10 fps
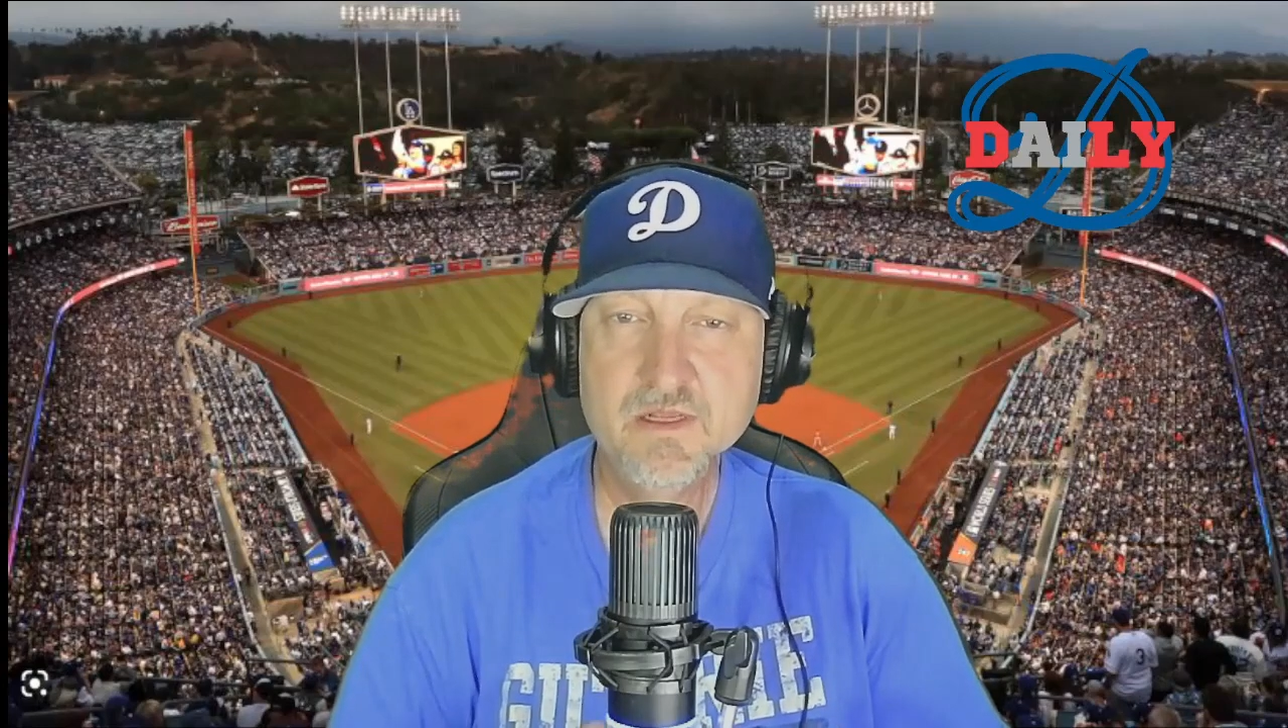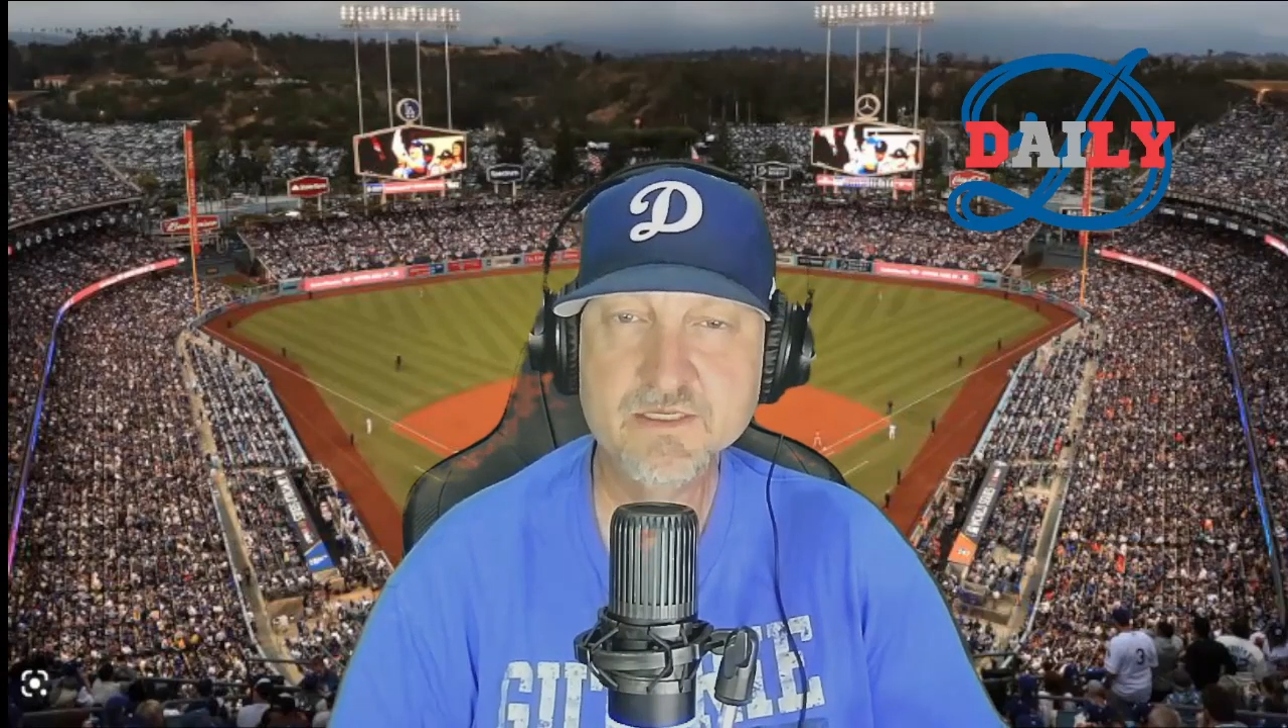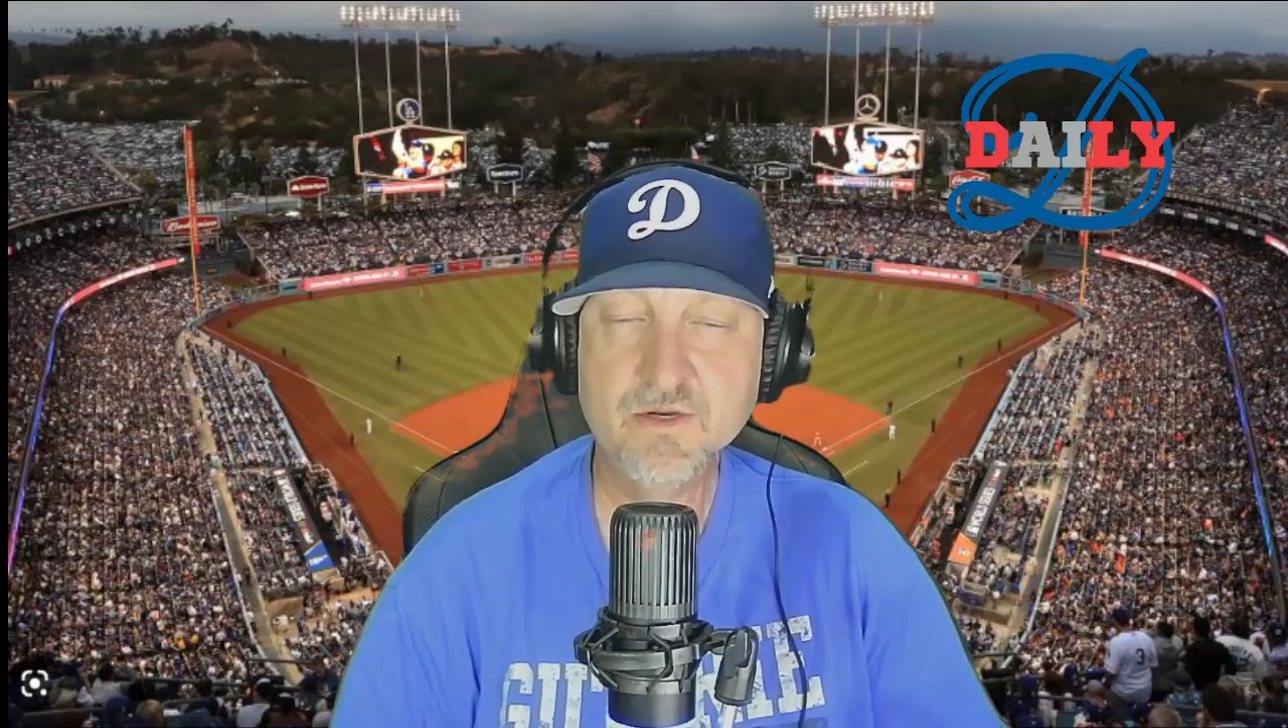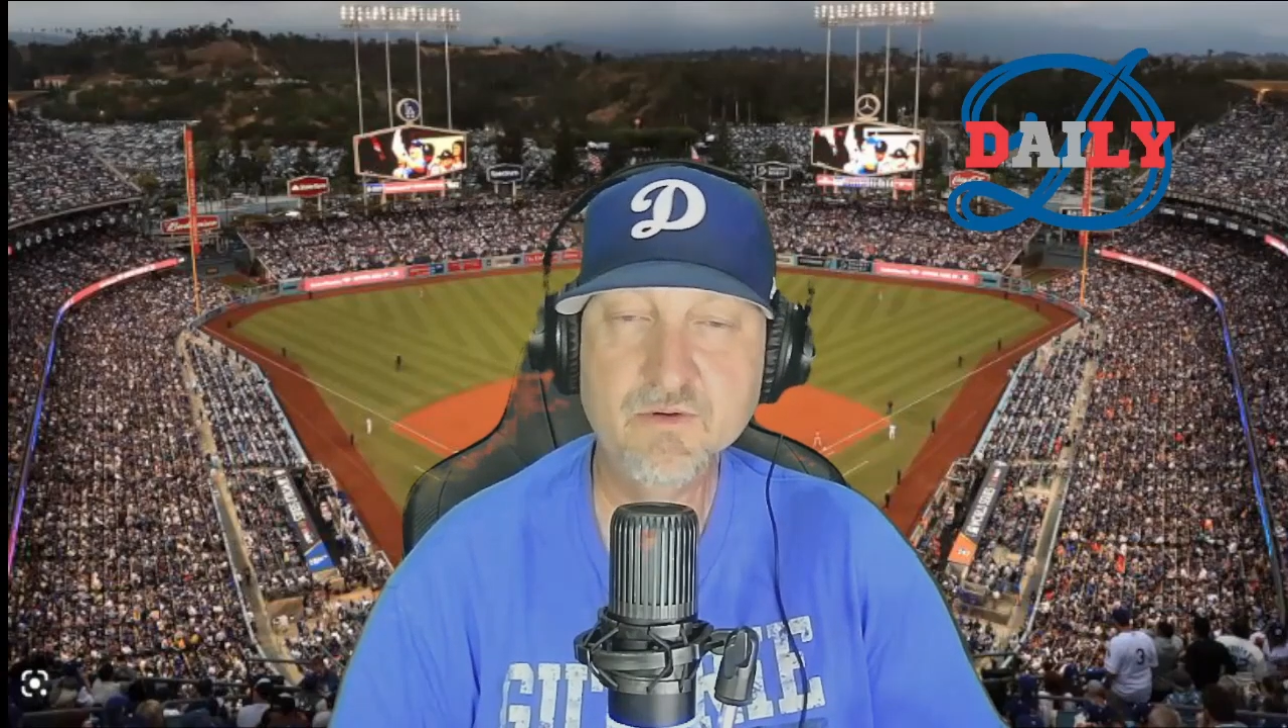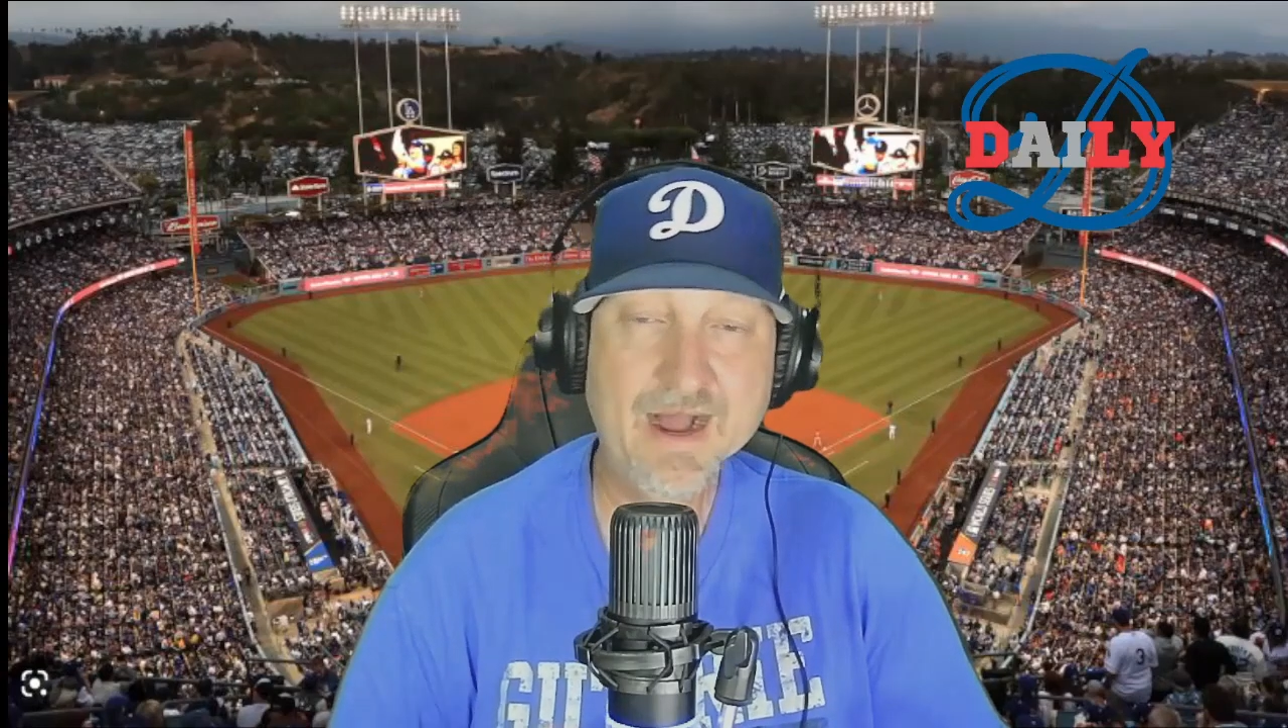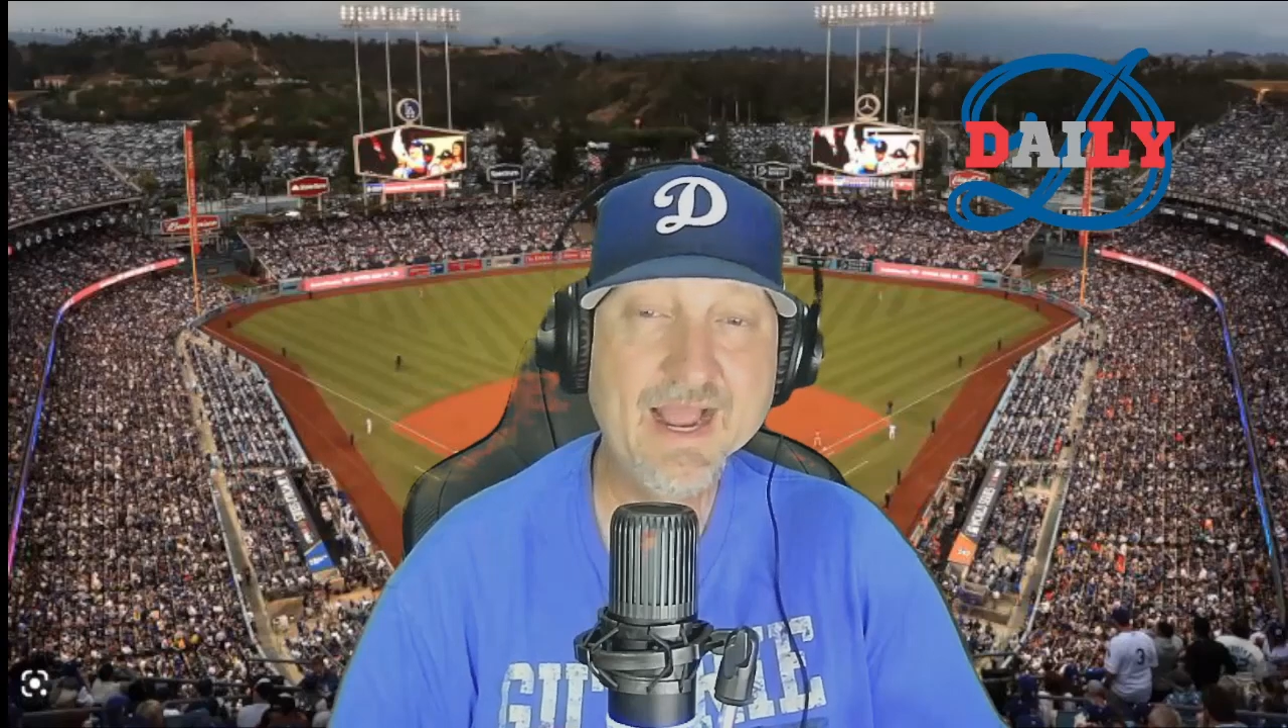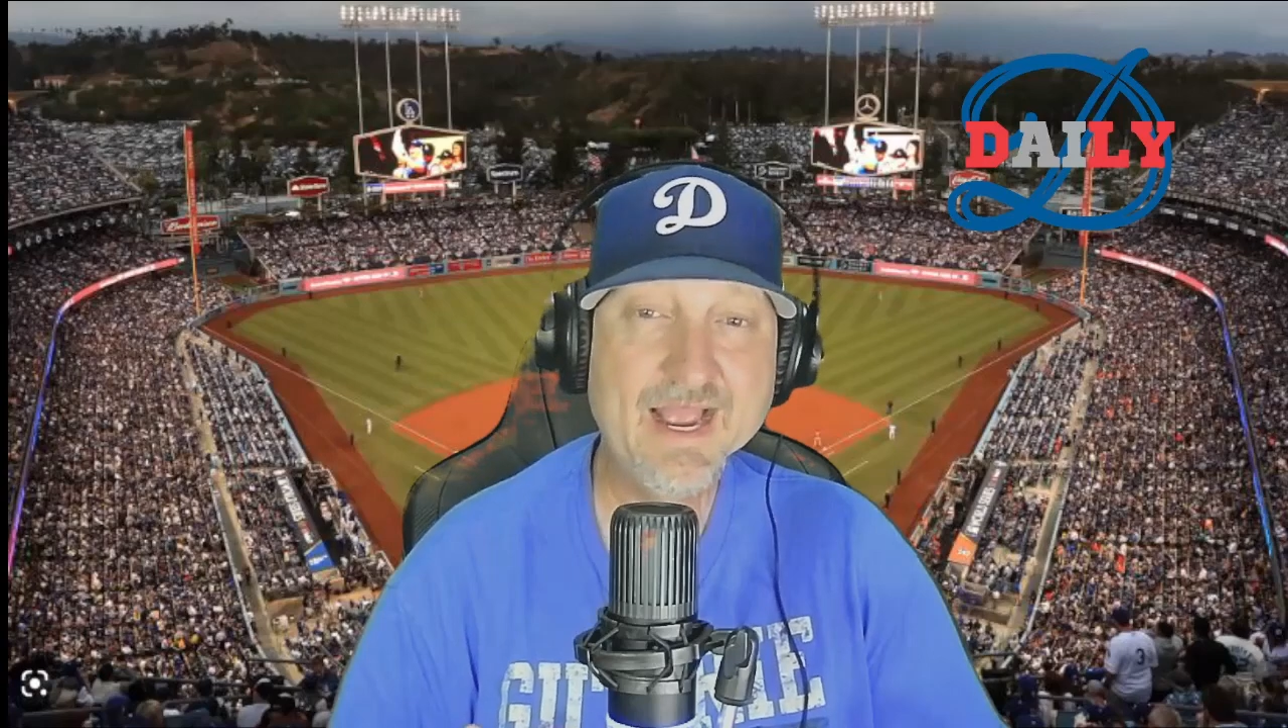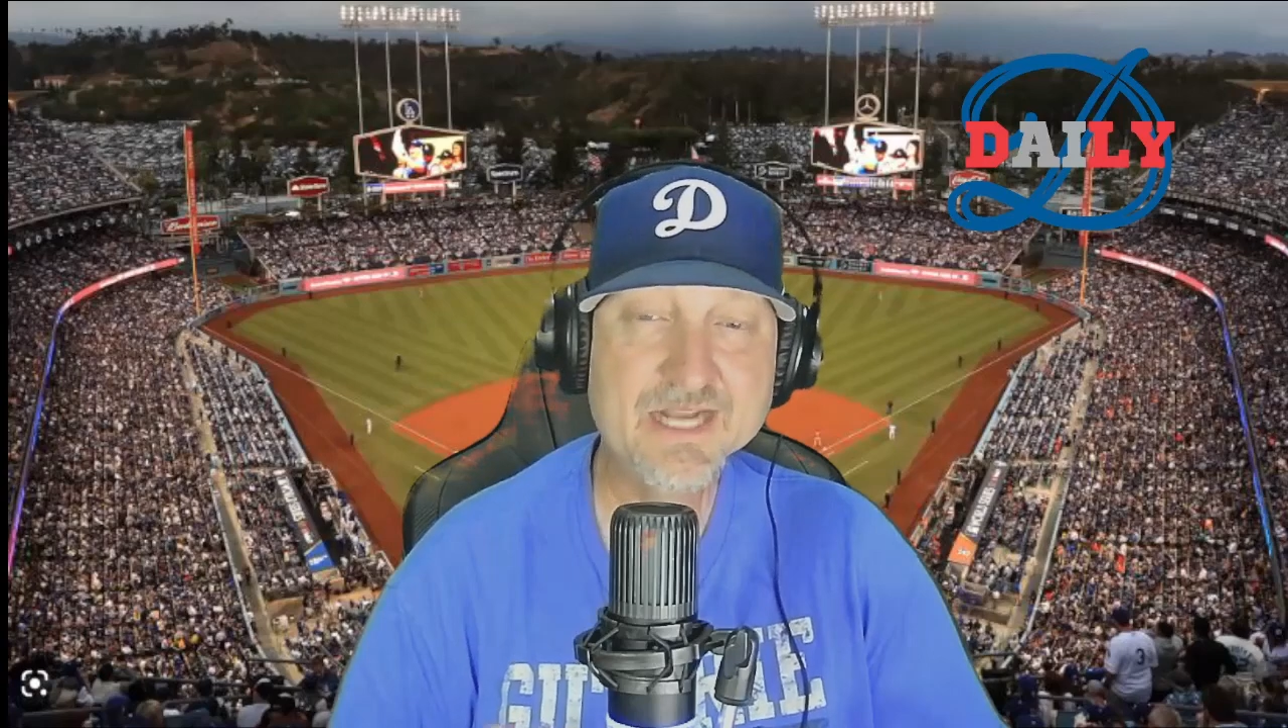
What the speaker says: So I